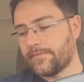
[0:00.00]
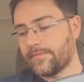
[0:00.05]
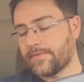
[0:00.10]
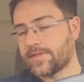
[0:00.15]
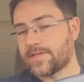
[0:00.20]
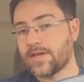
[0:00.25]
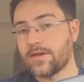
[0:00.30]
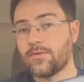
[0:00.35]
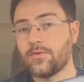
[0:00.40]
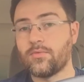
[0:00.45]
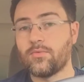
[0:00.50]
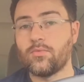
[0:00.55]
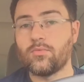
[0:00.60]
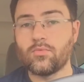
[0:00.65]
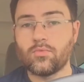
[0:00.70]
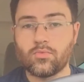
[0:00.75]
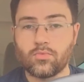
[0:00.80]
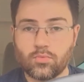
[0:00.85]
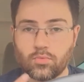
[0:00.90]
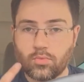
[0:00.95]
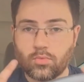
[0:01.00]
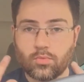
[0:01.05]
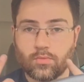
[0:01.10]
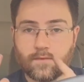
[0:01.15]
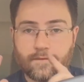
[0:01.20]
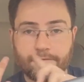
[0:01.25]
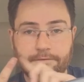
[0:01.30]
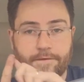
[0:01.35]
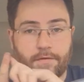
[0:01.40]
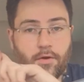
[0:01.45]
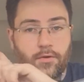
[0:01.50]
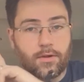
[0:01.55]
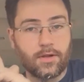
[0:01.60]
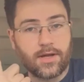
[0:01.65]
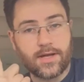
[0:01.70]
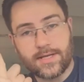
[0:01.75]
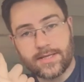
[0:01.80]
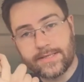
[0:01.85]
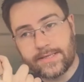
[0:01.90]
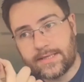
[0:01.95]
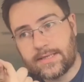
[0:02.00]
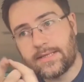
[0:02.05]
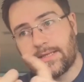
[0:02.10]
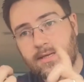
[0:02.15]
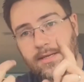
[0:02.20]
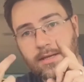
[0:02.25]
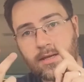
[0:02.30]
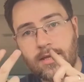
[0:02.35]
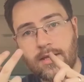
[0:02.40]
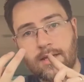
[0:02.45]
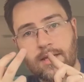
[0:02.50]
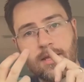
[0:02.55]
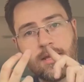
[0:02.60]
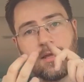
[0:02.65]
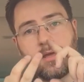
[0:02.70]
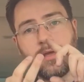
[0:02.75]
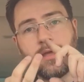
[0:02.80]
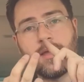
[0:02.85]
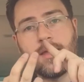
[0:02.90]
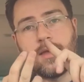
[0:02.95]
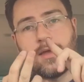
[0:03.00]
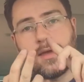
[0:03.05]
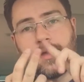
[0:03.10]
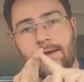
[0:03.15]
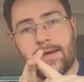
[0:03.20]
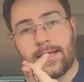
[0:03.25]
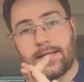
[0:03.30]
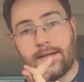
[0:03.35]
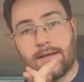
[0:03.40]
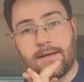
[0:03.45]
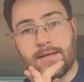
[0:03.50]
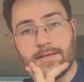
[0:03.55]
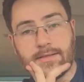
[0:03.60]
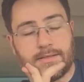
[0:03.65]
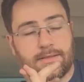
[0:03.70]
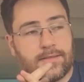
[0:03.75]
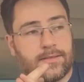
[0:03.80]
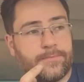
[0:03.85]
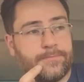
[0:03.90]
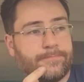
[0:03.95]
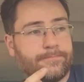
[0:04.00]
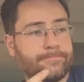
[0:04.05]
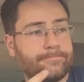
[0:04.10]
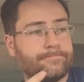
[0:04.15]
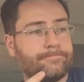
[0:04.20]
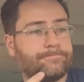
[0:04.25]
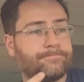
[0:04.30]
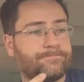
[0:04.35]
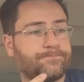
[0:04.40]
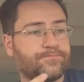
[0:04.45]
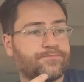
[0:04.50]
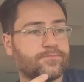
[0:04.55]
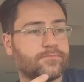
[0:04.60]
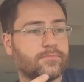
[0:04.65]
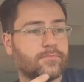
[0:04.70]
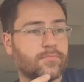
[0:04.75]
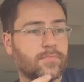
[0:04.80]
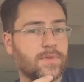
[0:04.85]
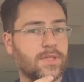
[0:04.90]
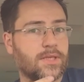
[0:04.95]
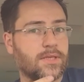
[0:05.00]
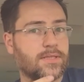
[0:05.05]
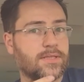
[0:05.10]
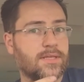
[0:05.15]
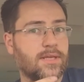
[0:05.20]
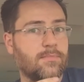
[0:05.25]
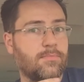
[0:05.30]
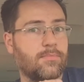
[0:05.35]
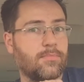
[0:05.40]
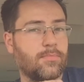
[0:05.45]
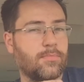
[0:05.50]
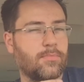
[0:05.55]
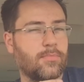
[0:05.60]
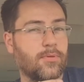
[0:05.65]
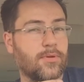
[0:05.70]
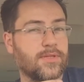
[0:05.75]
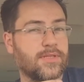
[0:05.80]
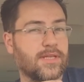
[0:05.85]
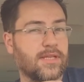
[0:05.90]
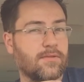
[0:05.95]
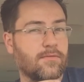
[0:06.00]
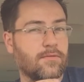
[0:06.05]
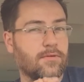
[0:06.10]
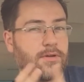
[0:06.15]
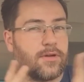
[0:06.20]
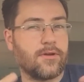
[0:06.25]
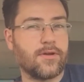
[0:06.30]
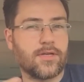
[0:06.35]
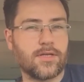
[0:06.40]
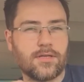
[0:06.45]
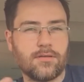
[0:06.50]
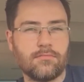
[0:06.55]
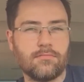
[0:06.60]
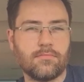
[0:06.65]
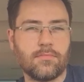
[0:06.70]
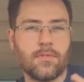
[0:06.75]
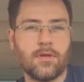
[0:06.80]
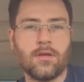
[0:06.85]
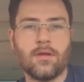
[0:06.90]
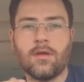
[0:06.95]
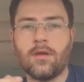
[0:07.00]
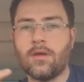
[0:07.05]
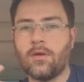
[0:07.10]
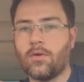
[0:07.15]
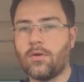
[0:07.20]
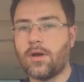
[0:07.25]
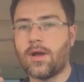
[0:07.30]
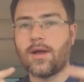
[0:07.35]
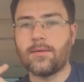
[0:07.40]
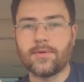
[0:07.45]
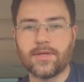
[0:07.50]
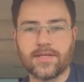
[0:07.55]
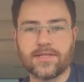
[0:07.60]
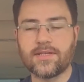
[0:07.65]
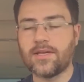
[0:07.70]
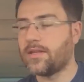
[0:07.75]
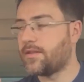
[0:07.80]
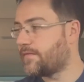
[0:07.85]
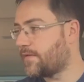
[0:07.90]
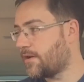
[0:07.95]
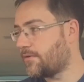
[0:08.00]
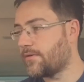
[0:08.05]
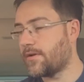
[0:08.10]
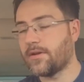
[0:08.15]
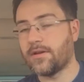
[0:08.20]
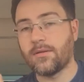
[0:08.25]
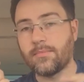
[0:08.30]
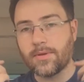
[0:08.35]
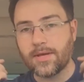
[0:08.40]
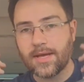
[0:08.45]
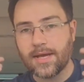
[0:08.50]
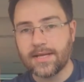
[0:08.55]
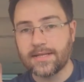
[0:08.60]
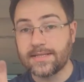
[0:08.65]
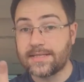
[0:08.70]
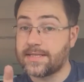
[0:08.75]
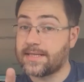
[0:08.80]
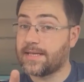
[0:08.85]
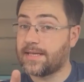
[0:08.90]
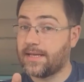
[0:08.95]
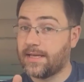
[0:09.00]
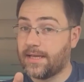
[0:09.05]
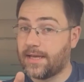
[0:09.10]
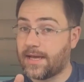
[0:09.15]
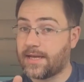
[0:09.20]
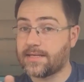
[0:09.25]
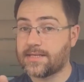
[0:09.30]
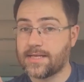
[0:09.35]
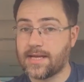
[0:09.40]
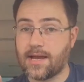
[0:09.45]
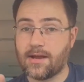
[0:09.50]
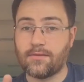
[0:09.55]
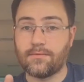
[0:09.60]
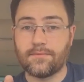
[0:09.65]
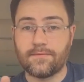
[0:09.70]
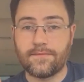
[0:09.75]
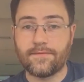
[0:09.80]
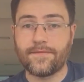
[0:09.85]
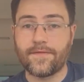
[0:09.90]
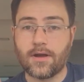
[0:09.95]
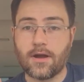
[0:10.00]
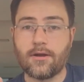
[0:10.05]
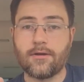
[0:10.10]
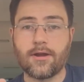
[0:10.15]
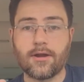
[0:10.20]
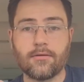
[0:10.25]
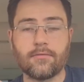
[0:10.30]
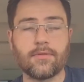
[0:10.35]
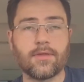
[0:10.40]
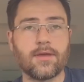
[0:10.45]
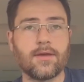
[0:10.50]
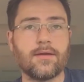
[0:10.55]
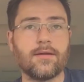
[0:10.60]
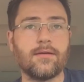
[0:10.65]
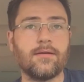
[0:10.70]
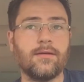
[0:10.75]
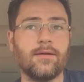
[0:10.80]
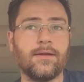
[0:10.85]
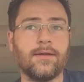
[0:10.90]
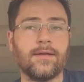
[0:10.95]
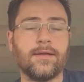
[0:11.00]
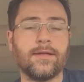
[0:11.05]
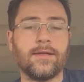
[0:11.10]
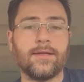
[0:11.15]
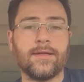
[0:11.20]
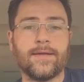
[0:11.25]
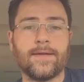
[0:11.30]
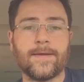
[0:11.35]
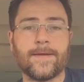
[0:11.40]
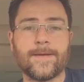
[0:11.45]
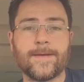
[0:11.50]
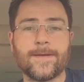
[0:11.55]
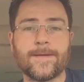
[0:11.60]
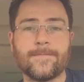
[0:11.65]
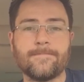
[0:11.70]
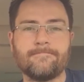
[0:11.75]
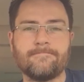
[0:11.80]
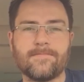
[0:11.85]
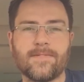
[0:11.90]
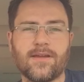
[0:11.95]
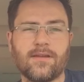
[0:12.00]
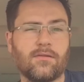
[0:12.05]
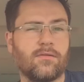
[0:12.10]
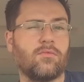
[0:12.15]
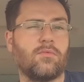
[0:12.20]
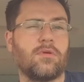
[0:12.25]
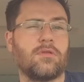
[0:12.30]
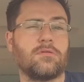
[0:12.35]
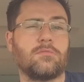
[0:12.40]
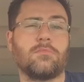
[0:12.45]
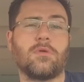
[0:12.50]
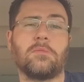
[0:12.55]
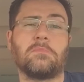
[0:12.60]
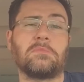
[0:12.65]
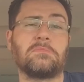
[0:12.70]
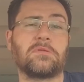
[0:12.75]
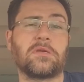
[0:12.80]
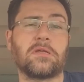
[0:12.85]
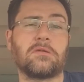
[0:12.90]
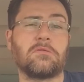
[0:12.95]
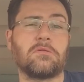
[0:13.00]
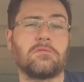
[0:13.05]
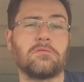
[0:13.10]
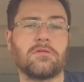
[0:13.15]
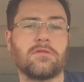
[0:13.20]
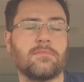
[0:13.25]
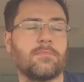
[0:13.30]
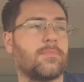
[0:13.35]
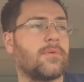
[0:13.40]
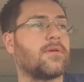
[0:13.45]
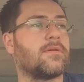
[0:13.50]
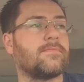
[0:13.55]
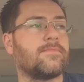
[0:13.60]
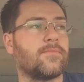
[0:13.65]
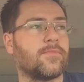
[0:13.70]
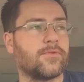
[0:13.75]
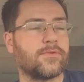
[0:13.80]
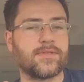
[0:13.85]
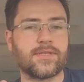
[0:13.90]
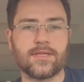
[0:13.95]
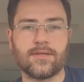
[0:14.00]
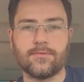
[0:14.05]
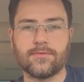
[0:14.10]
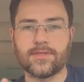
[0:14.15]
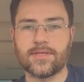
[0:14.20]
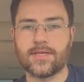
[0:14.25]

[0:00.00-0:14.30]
So fog lights, headlights, because they're pointing in the wrong direction. I'm going to turn the van around a bit and see actually how far out they are, and whether it might run good over it, but we'll see.